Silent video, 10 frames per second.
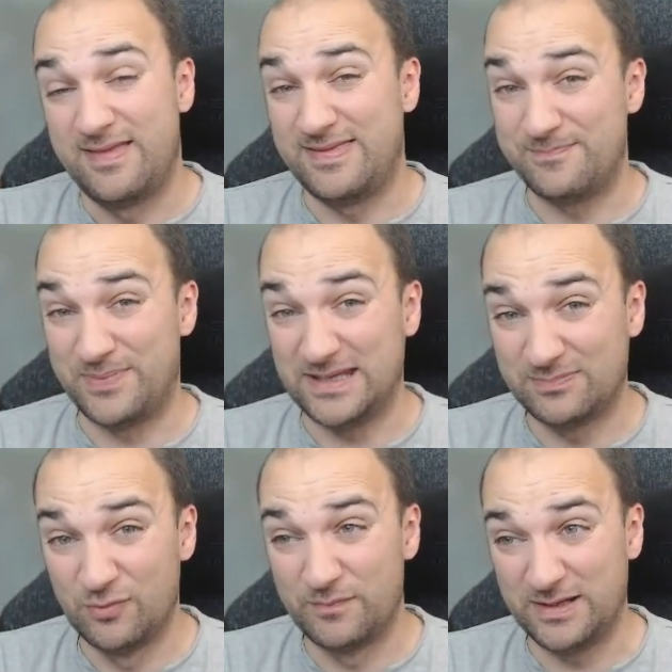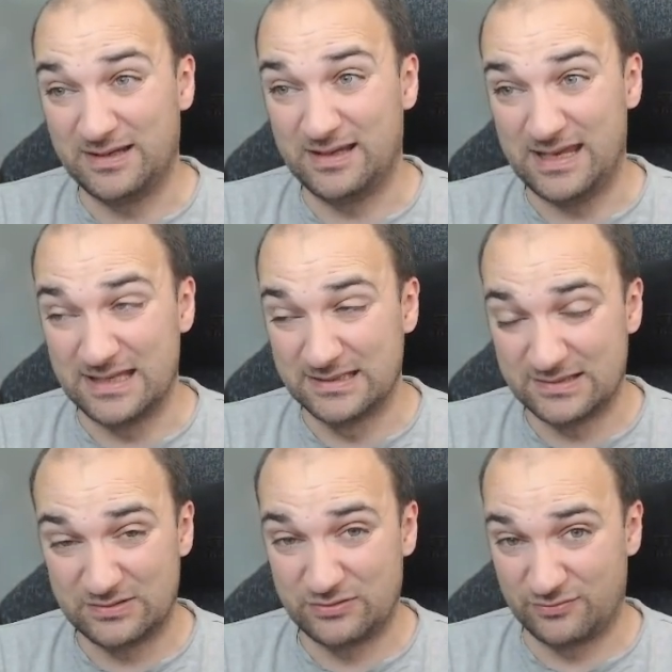Their base movement
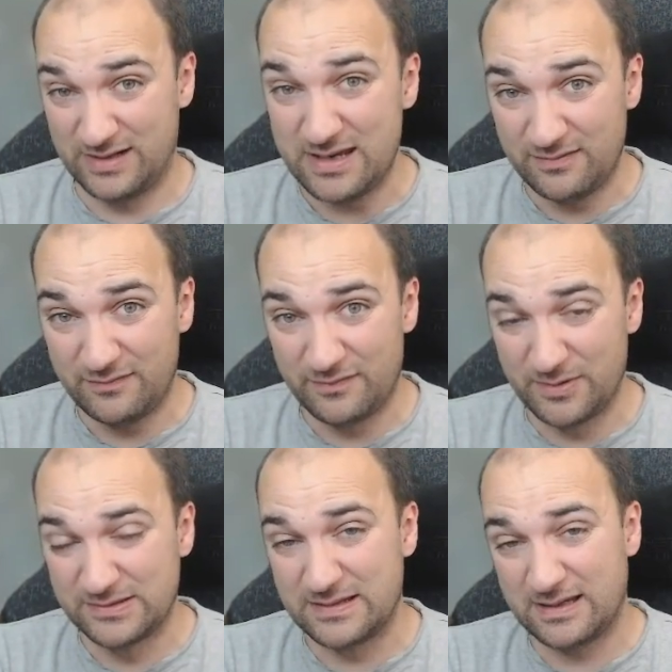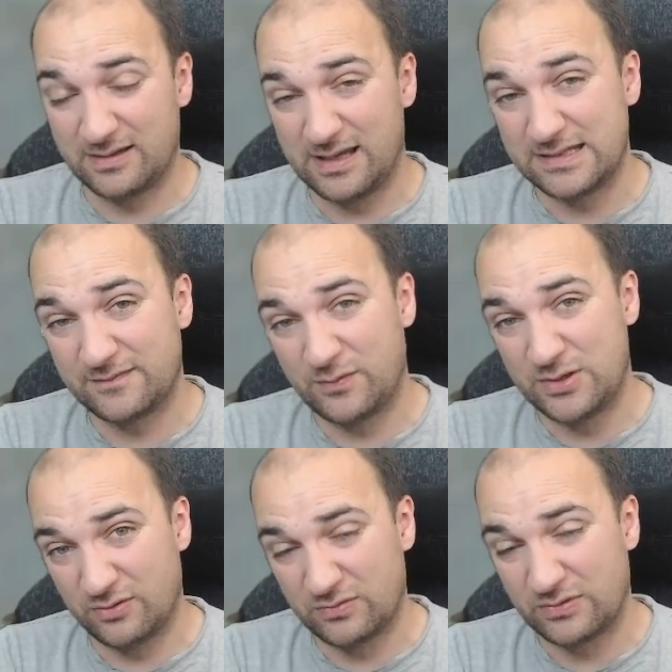is 3 for most of their guys, if we're
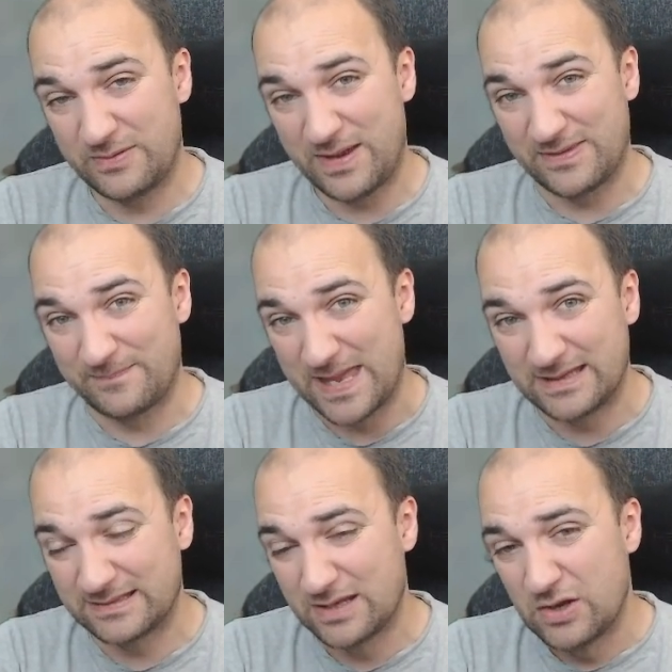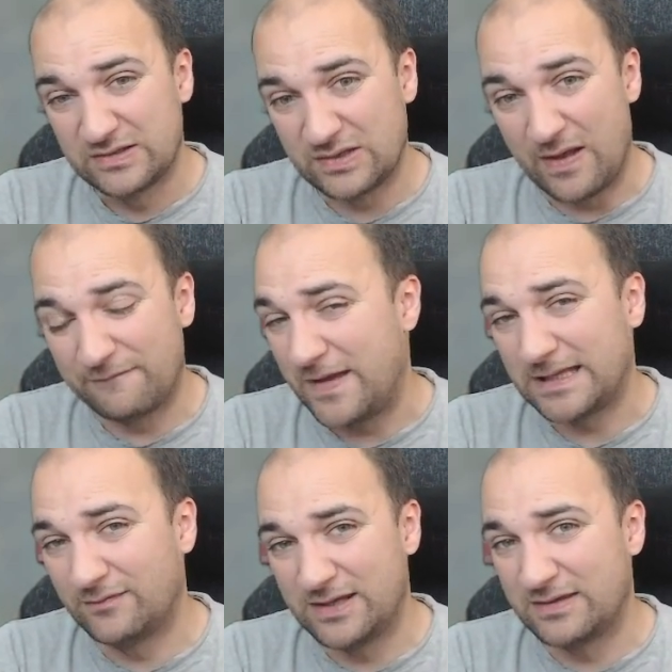not talking about the pigs. So
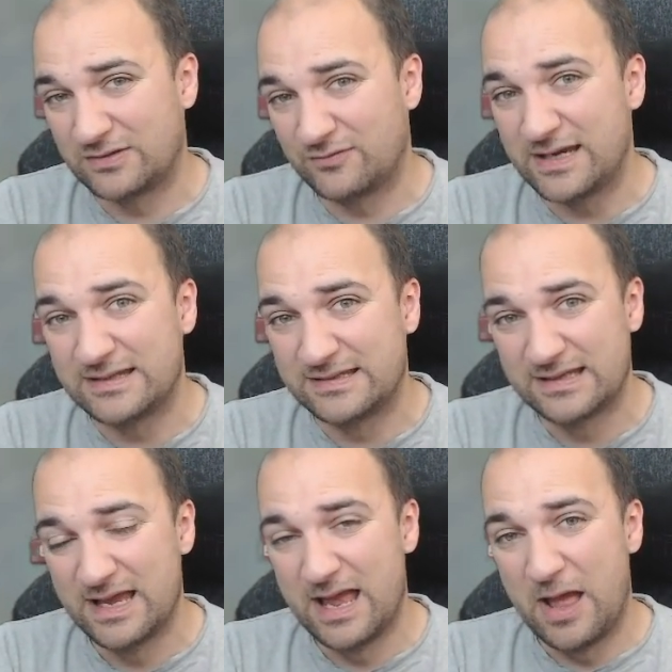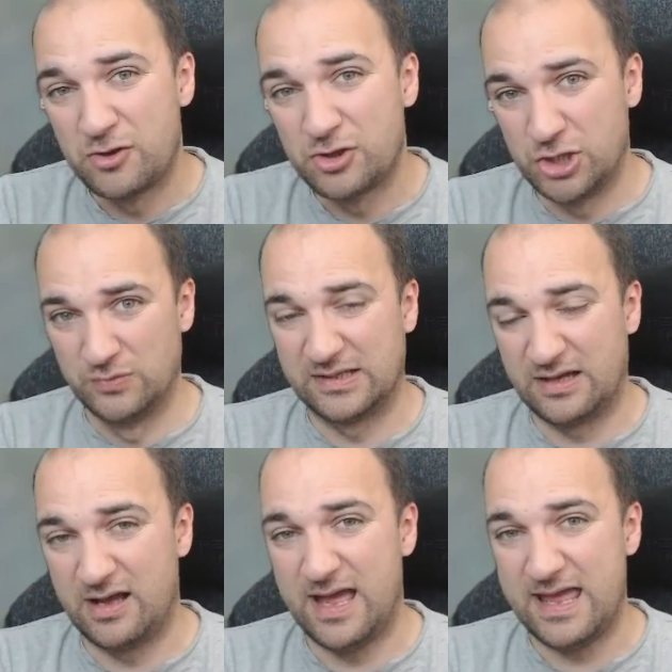effectively, this reads, choose a
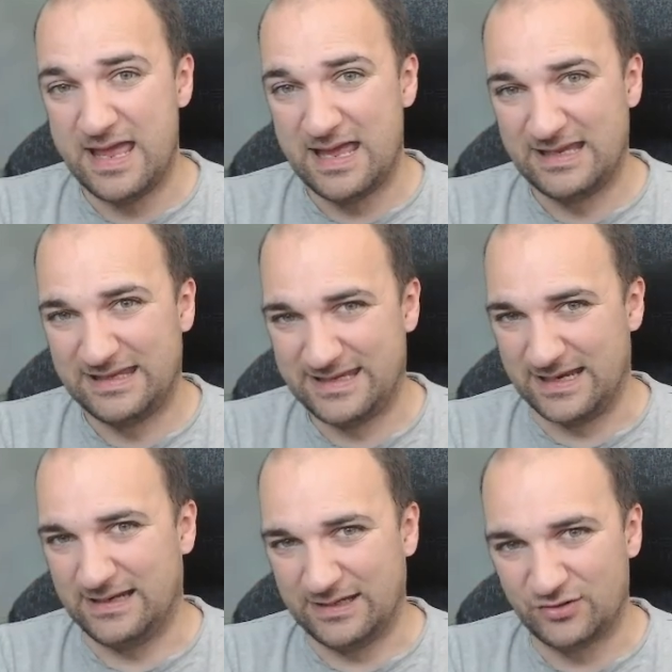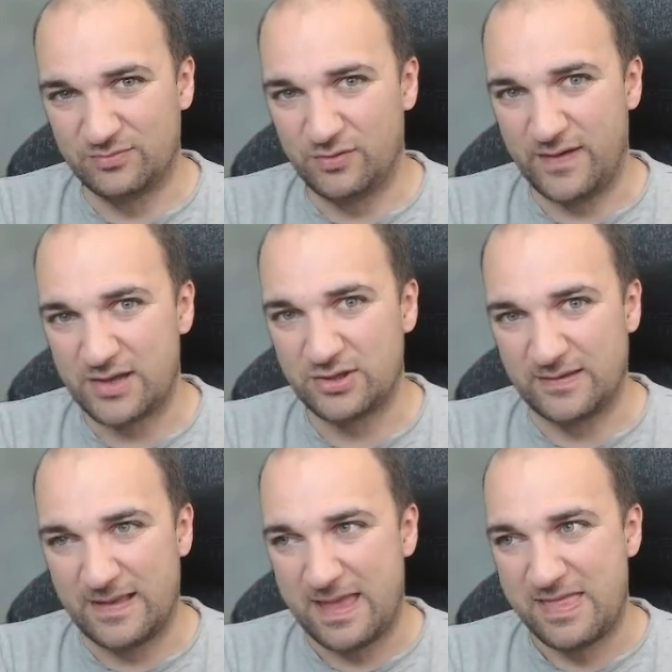guy, get an extra move
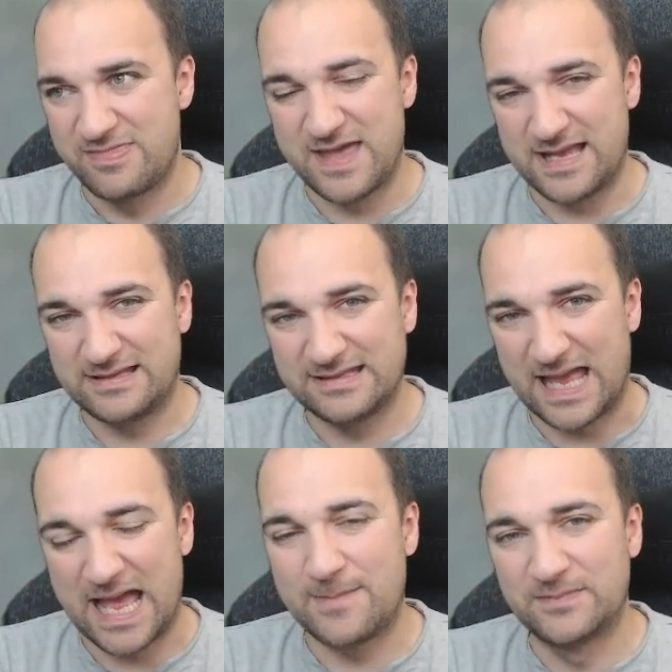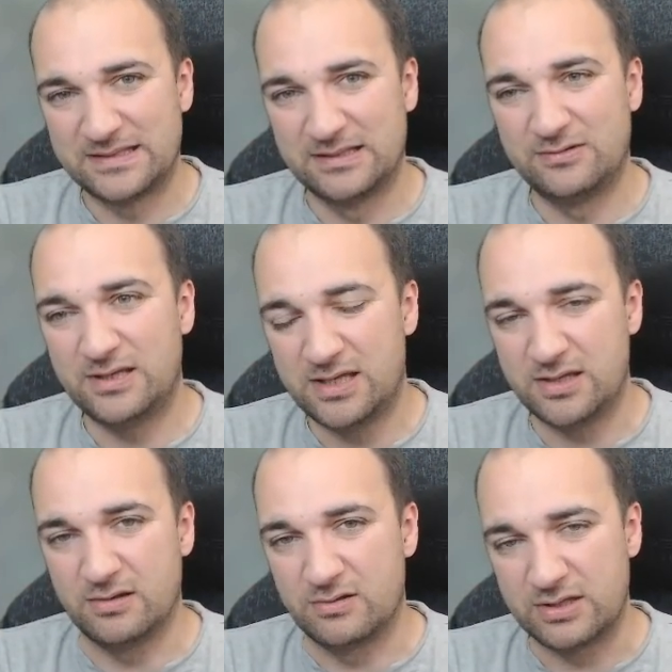action. That is absolutely
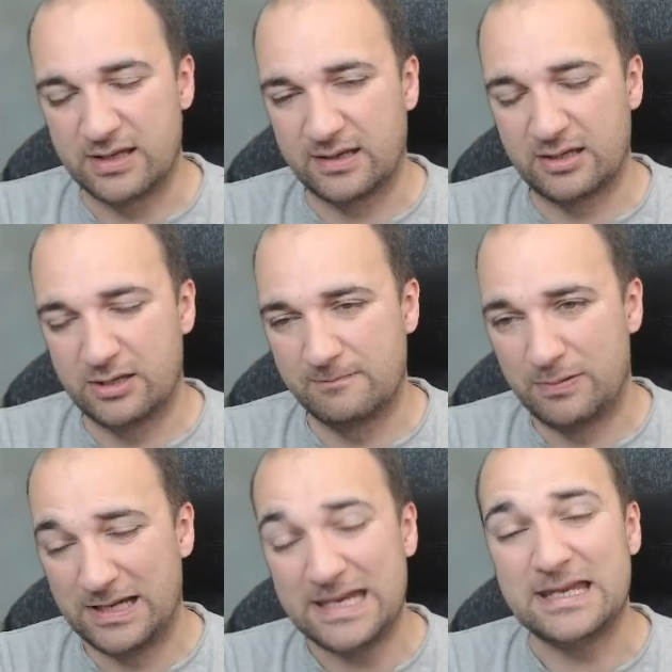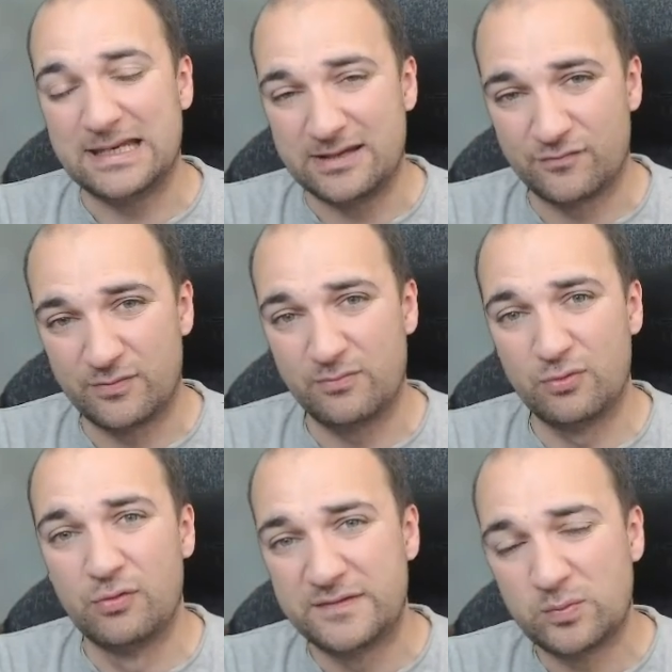huge. It completely
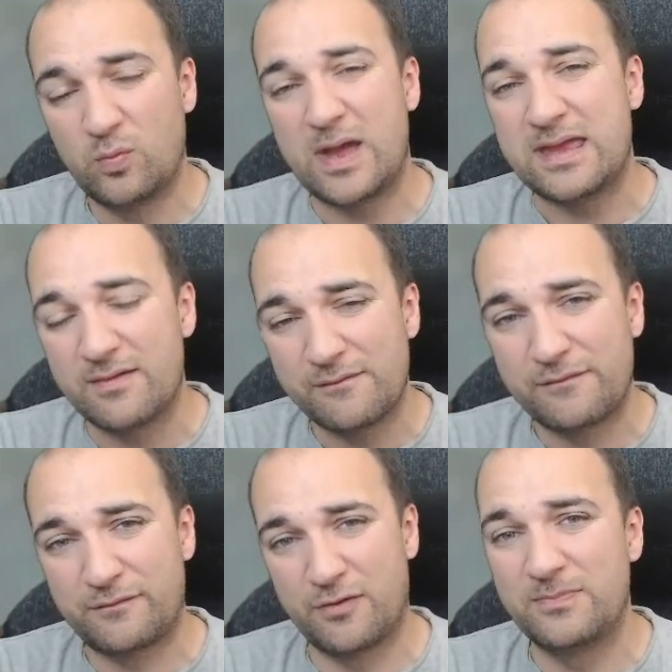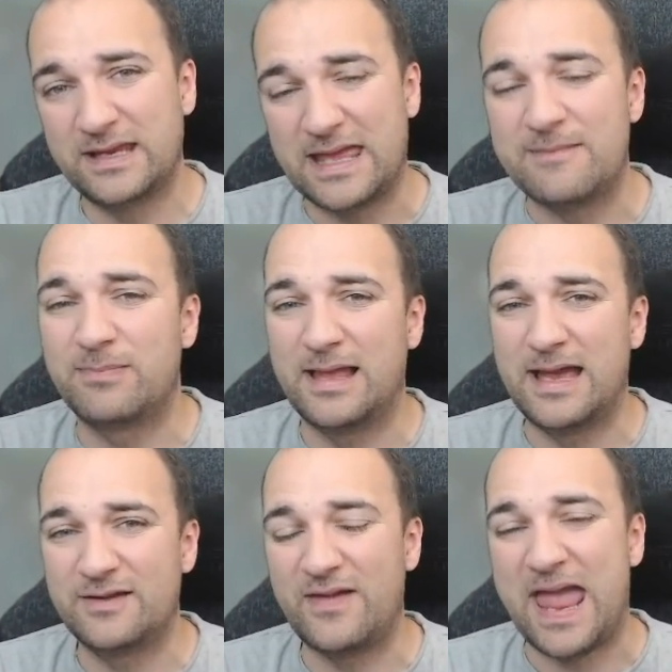removes weight from the game
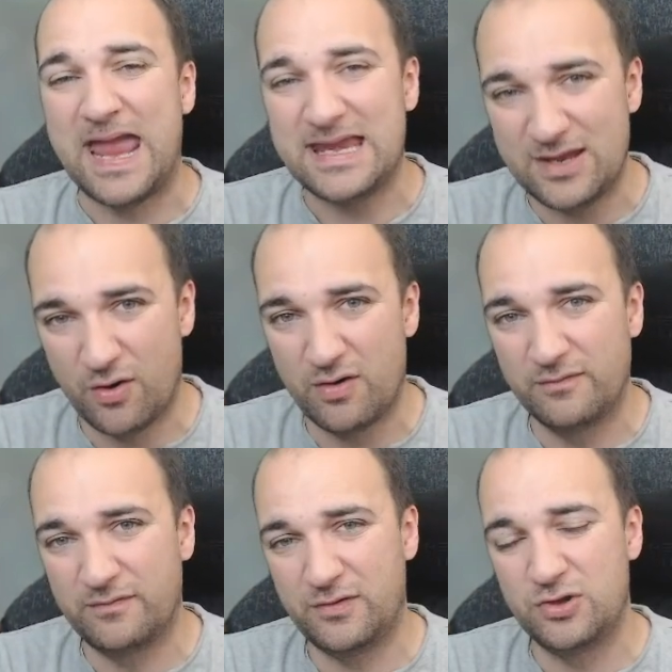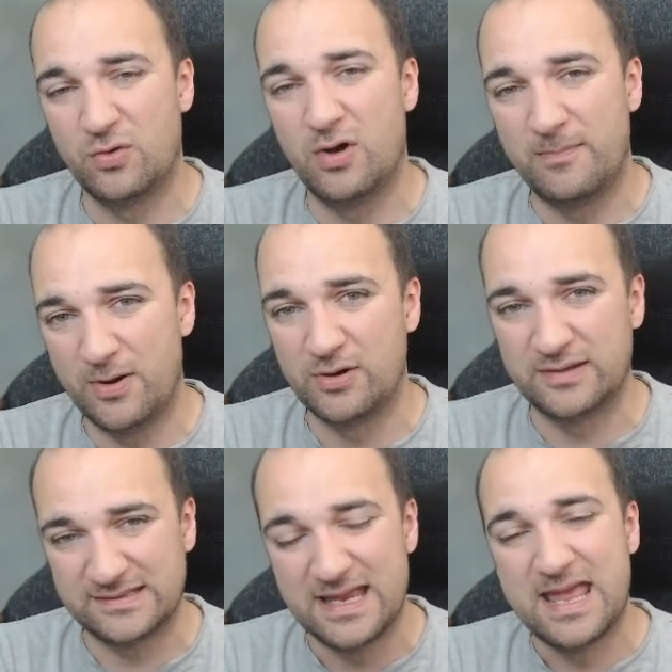plan of any of your
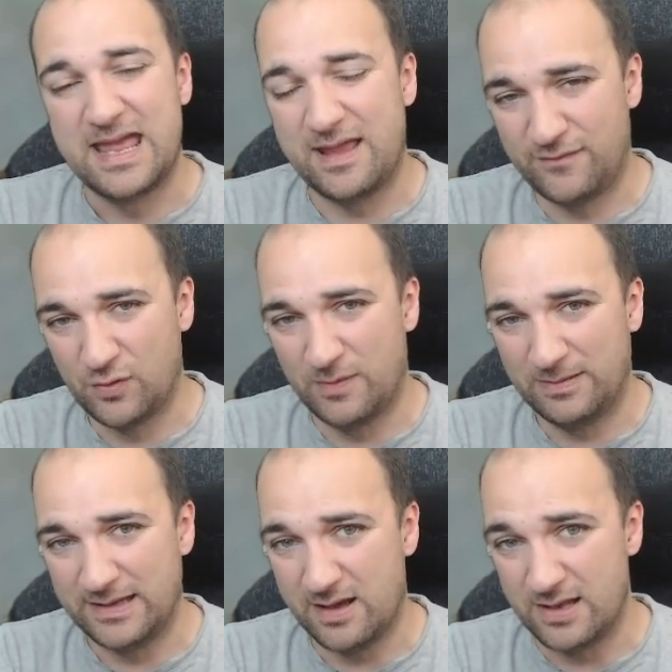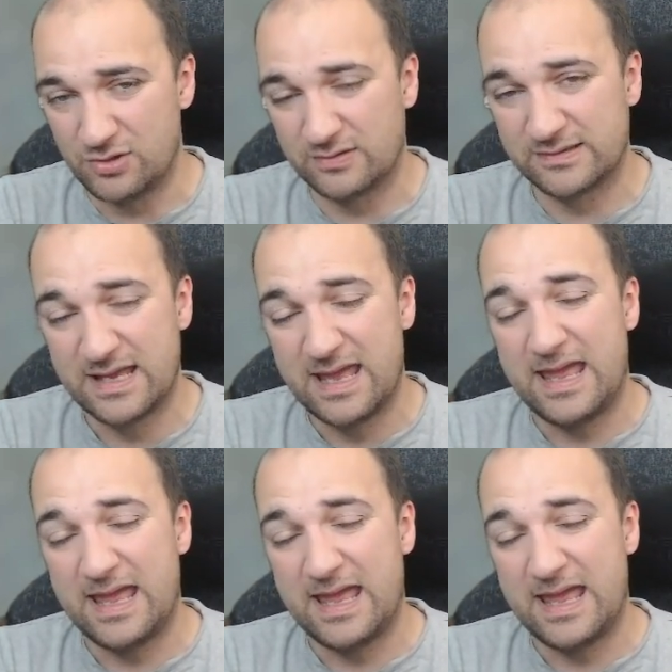opponents if you are playing Iron Jaws.